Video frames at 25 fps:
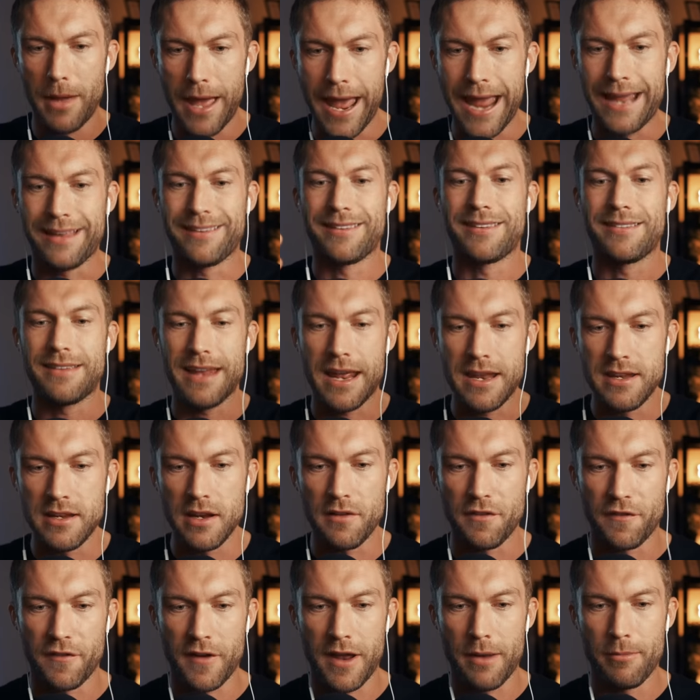
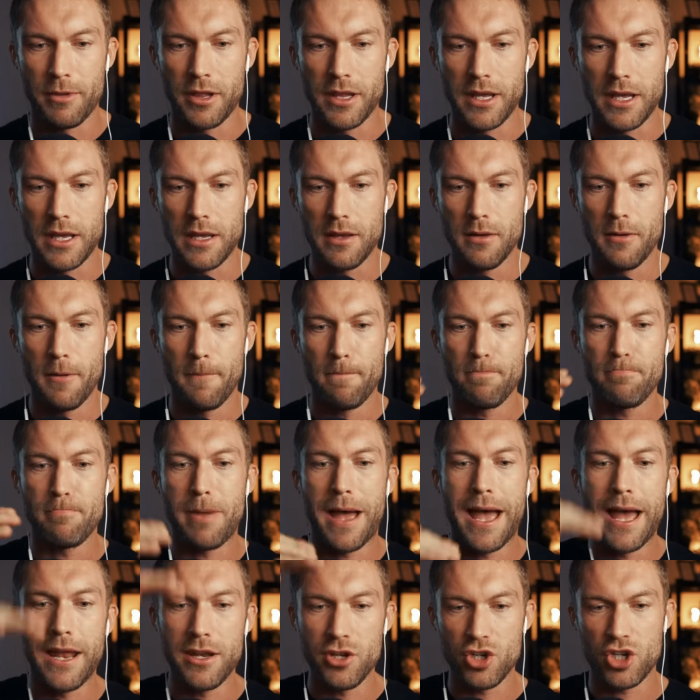extended family
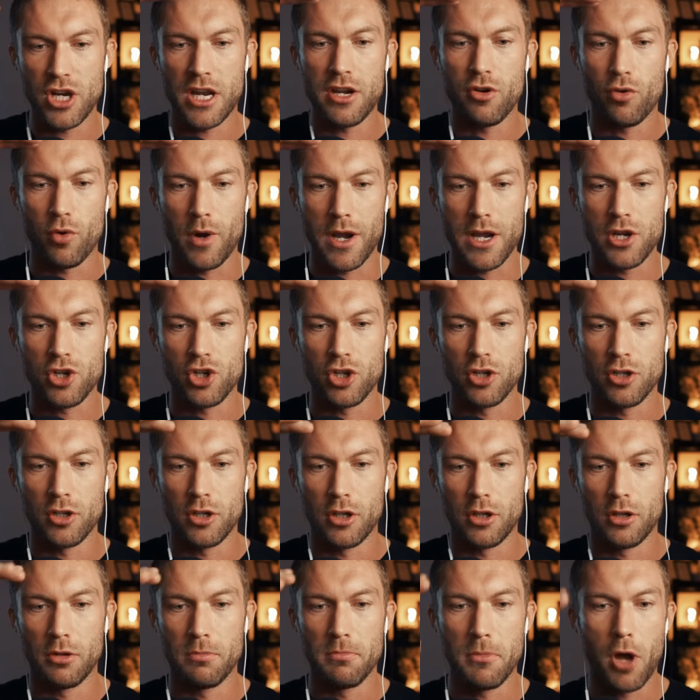pan
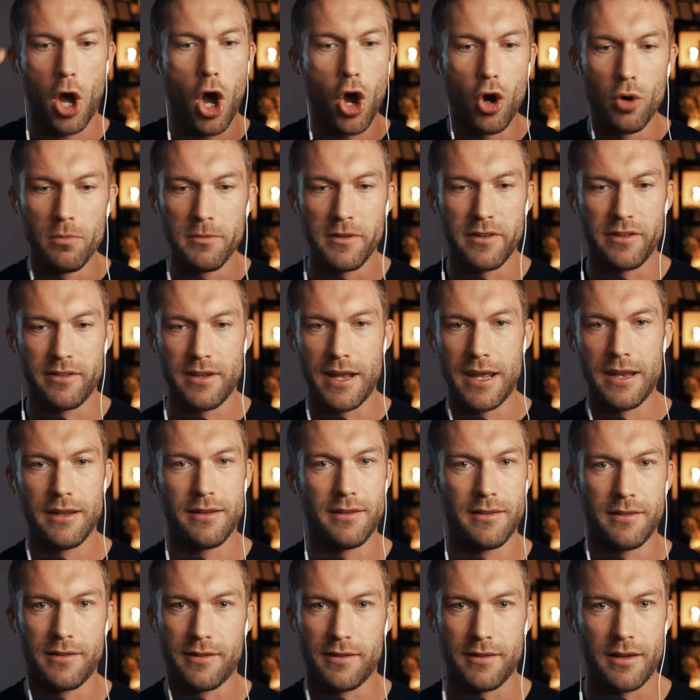generational
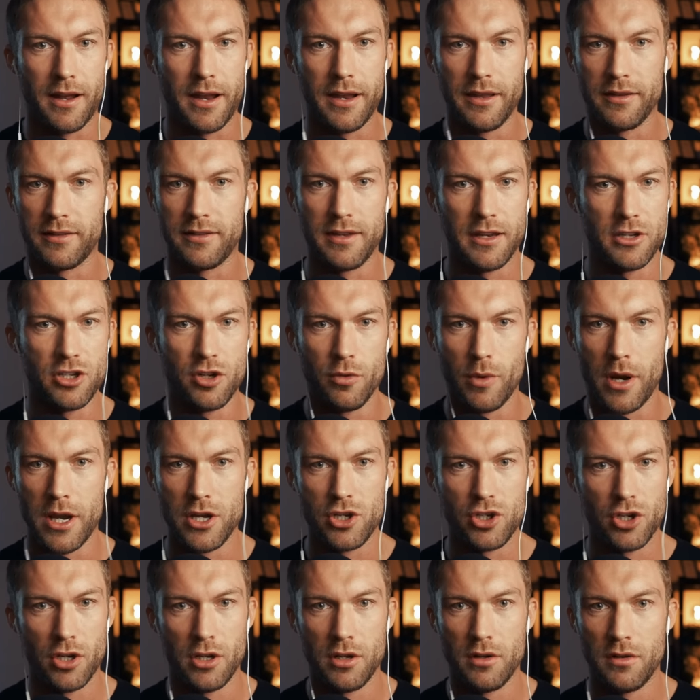homestead style
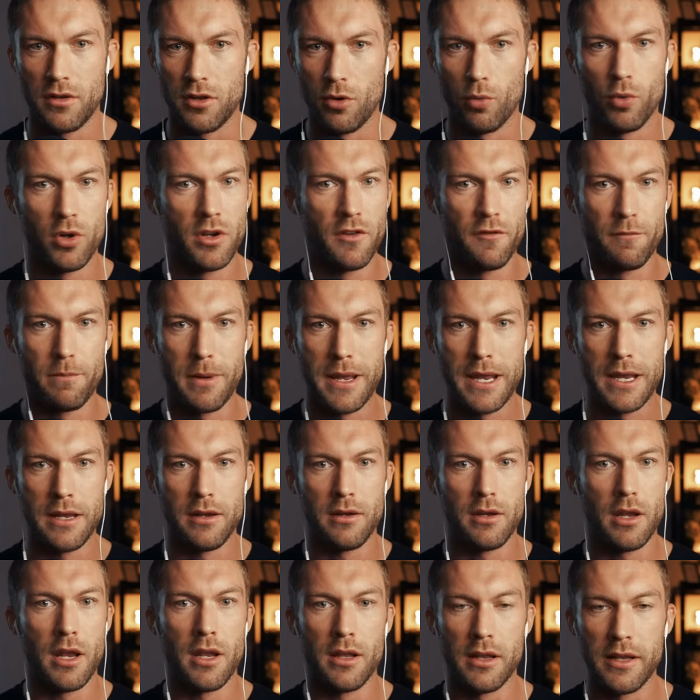situation that would have
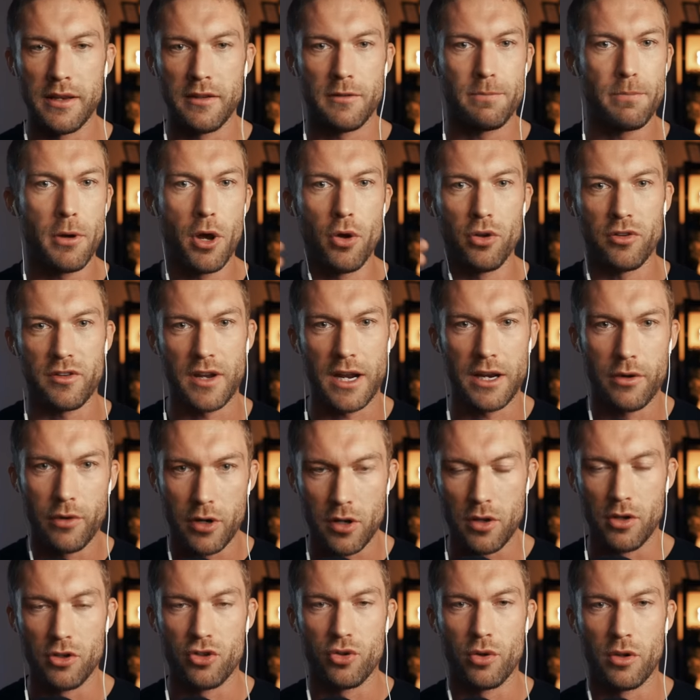been at least post
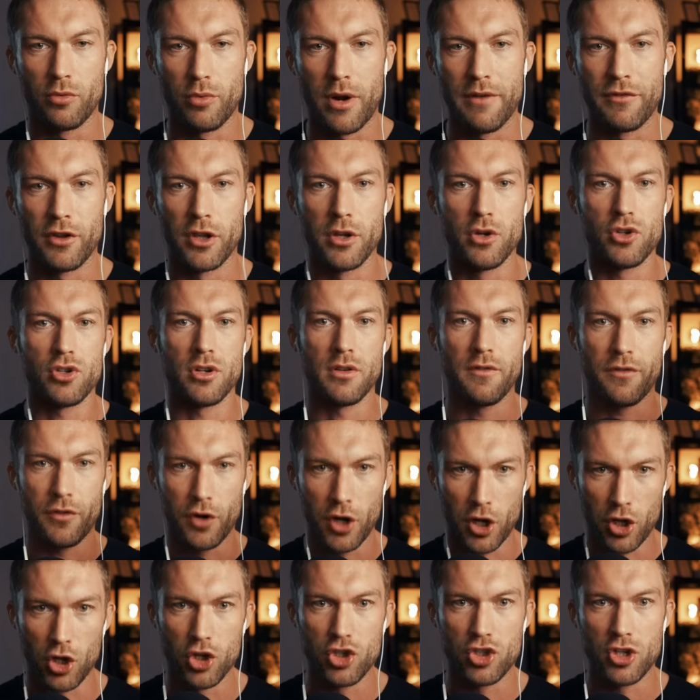agricultural revolution for
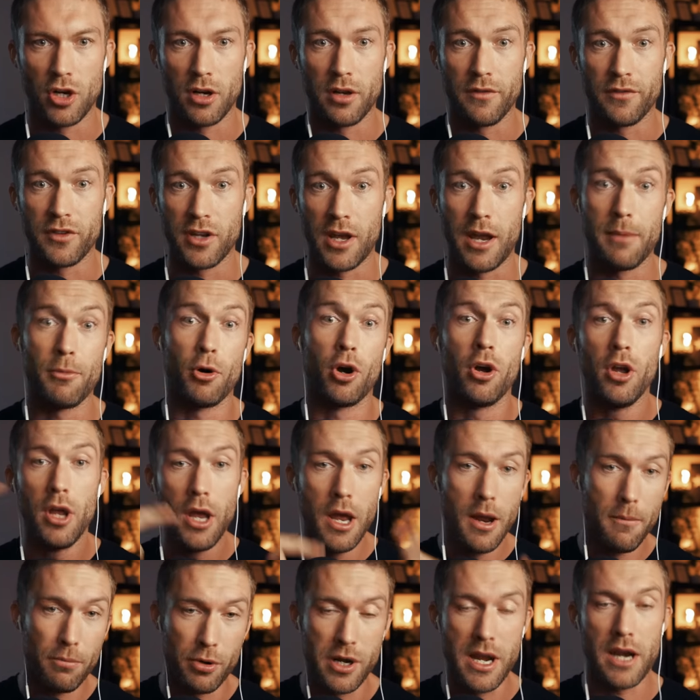a good chunk of time or
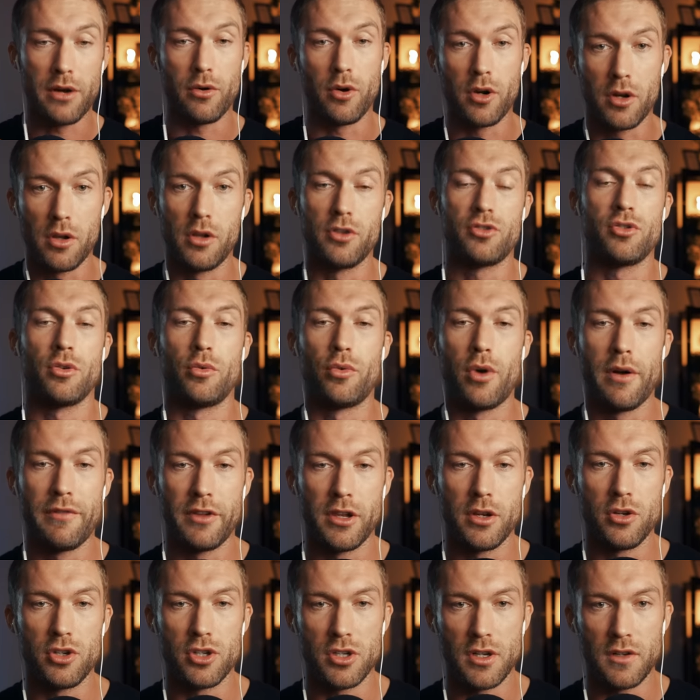pre agricultural
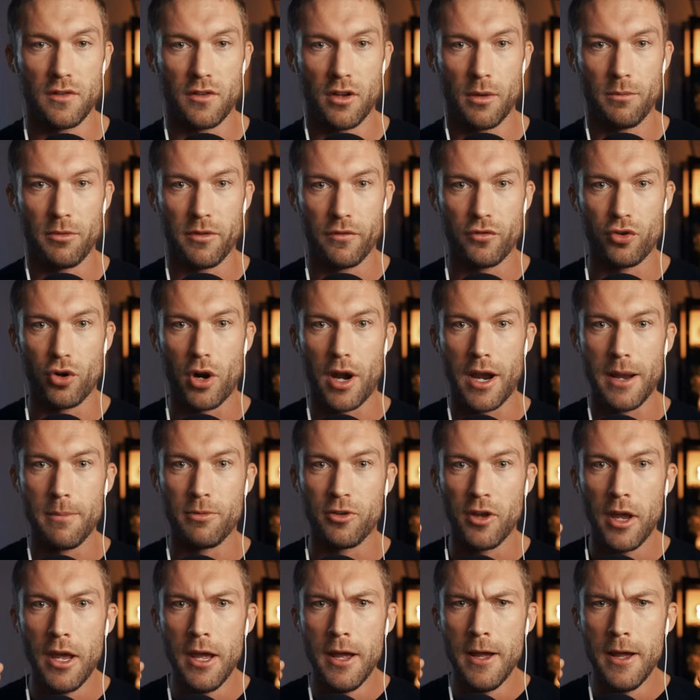revolution in terms of tribes,